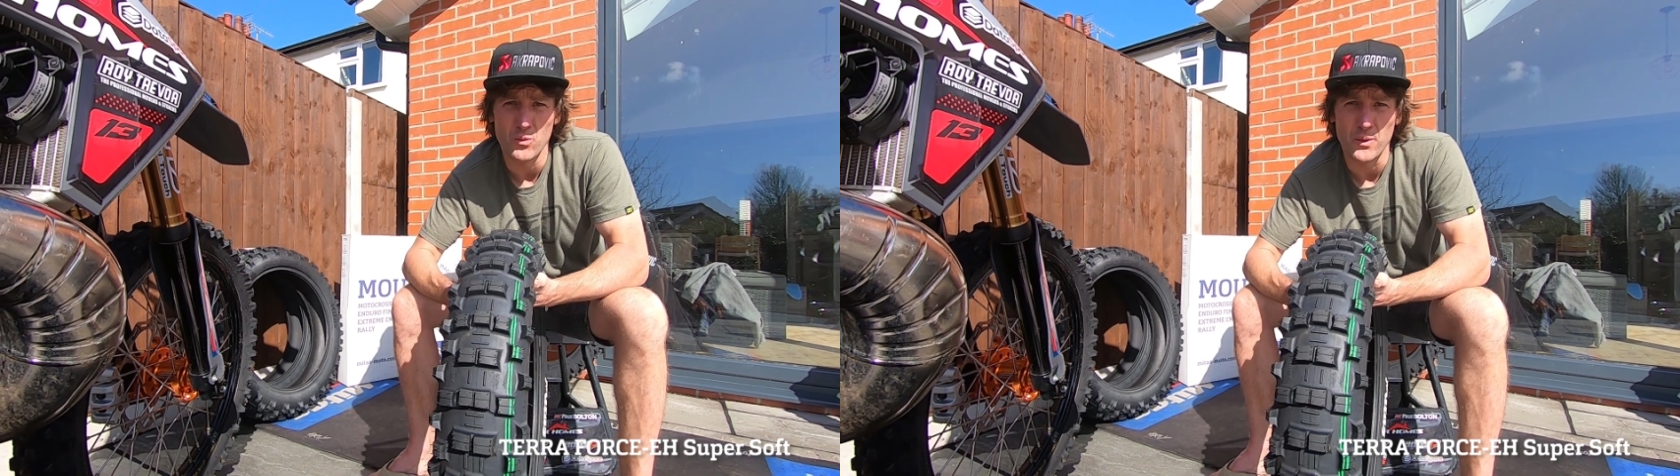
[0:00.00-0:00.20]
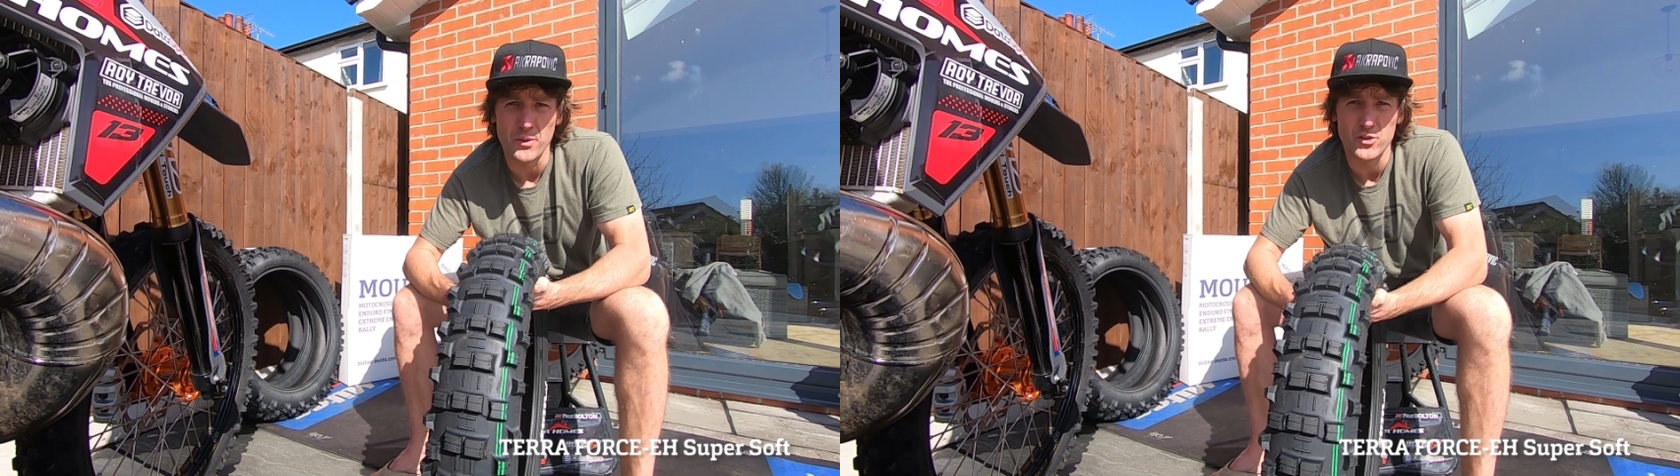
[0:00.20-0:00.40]

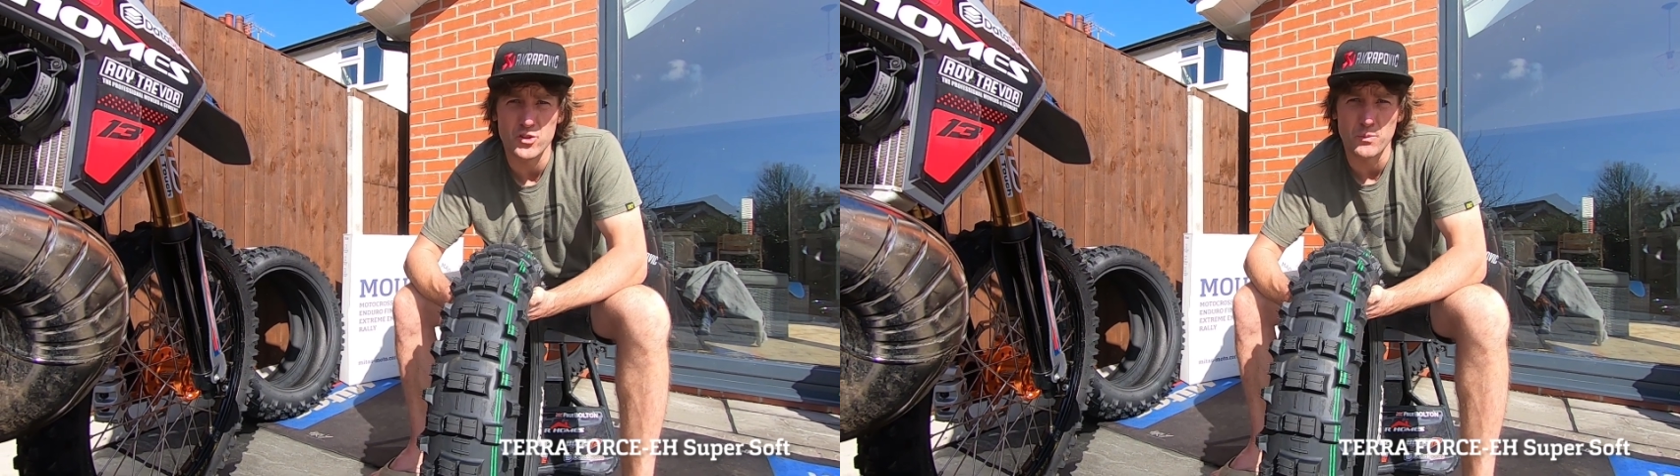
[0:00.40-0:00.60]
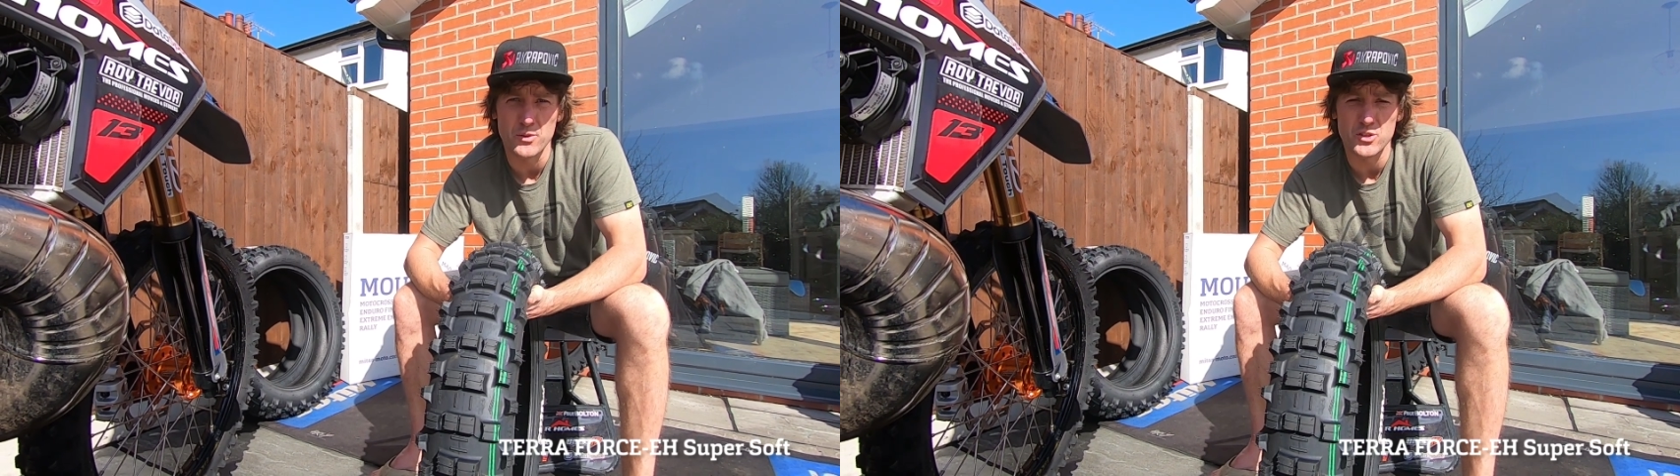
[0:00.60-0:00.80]
with the
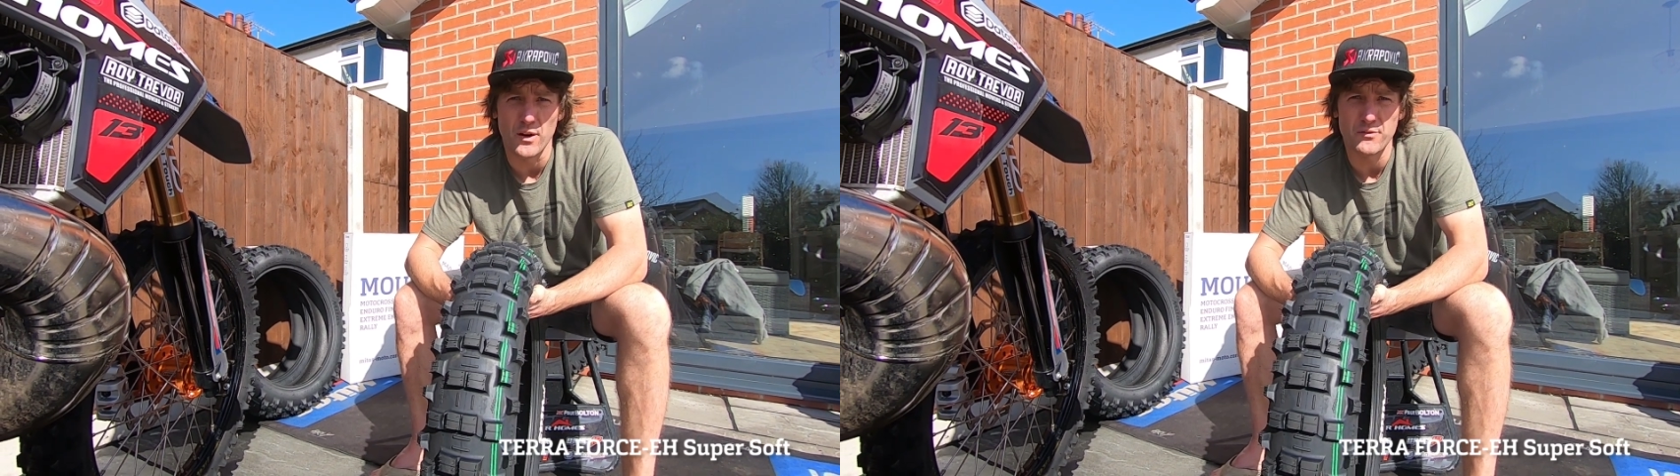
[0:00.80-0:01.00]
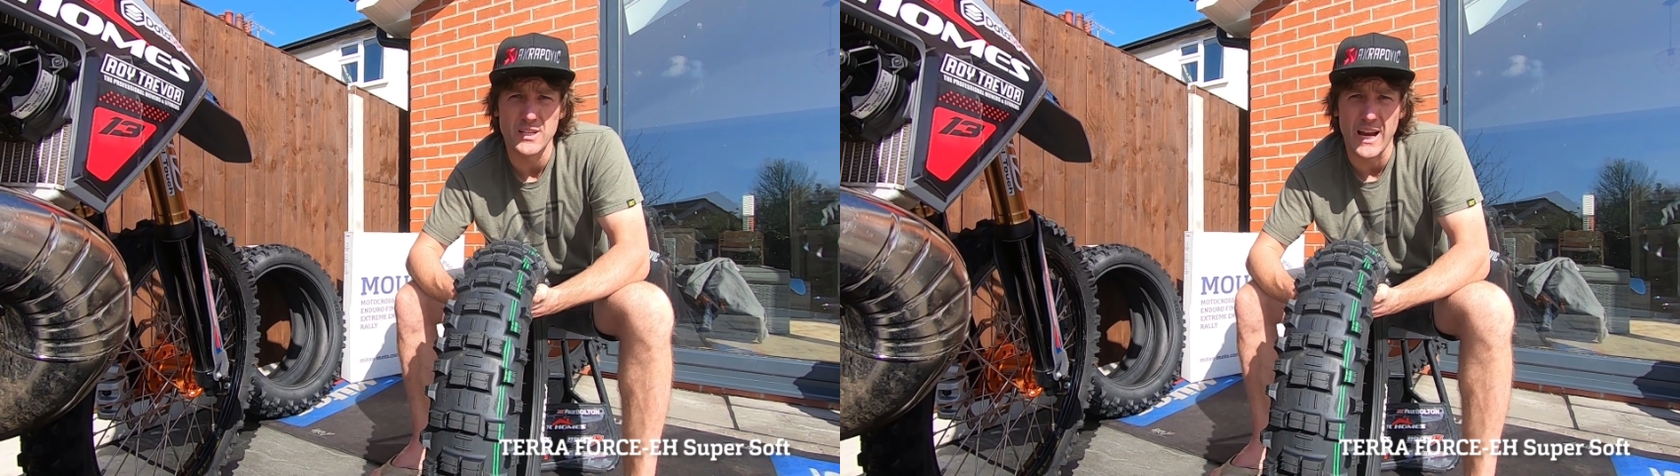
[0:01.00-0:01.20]
super
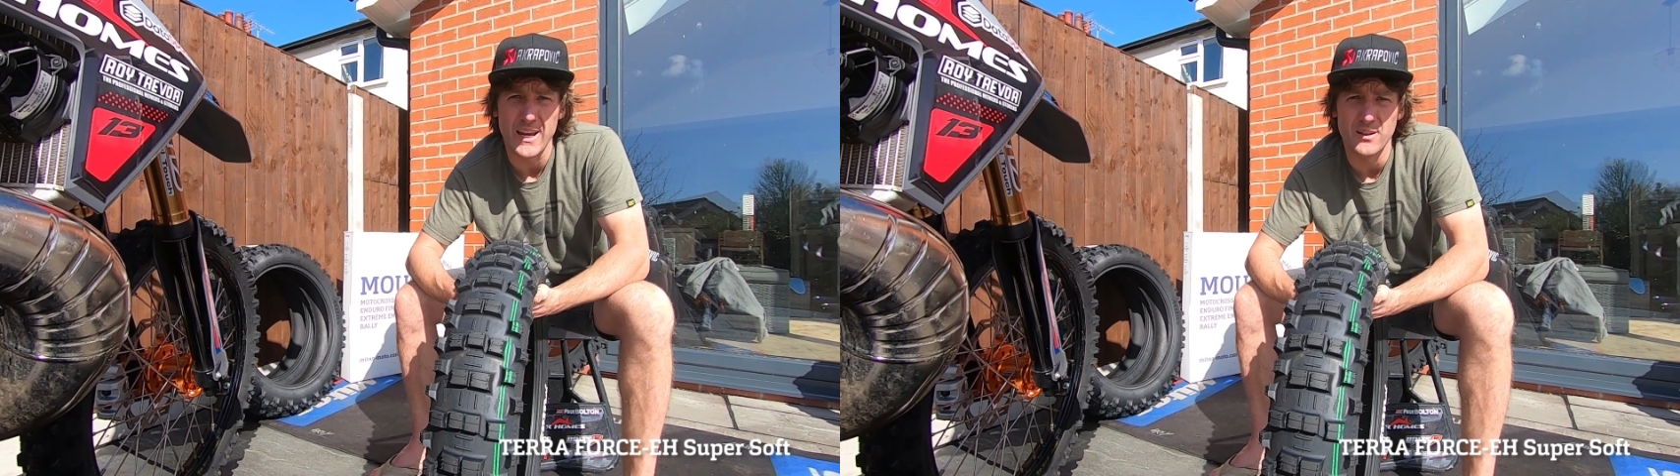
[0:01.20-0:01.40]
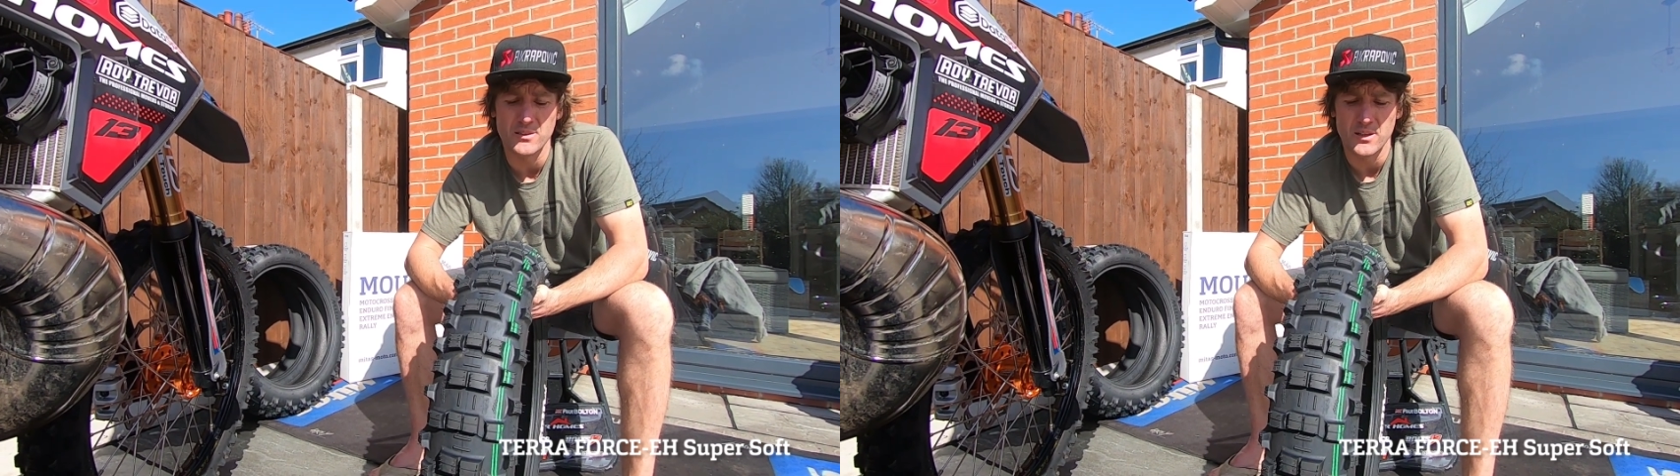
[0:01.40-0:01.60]
soft
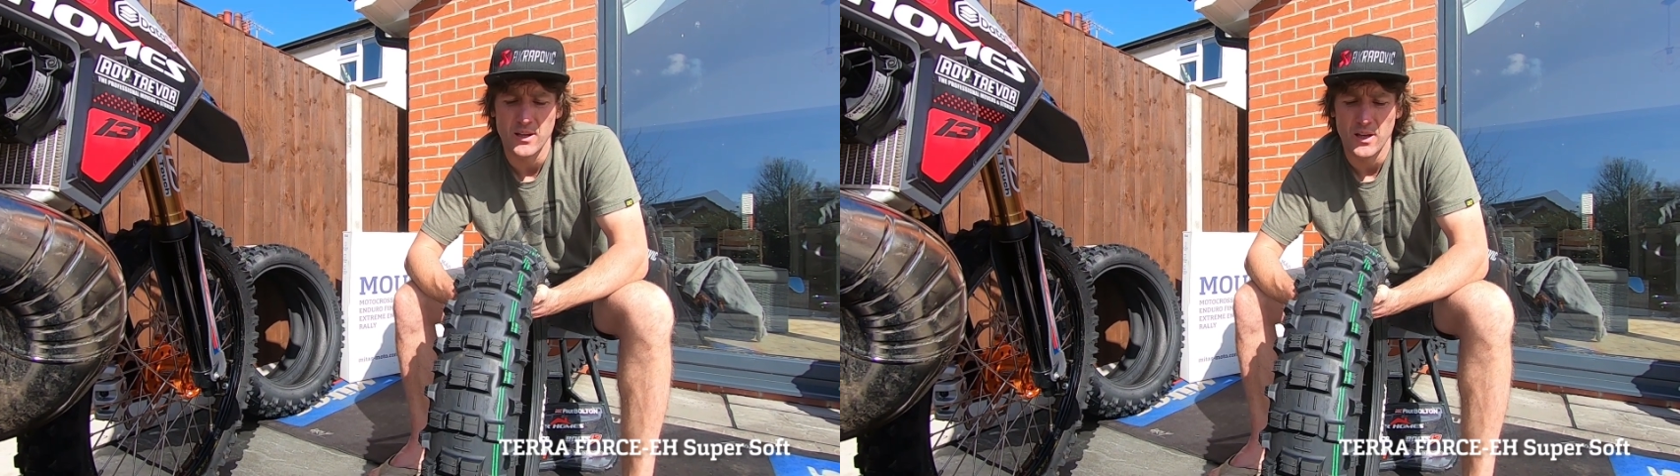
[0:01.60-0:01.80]
tyres.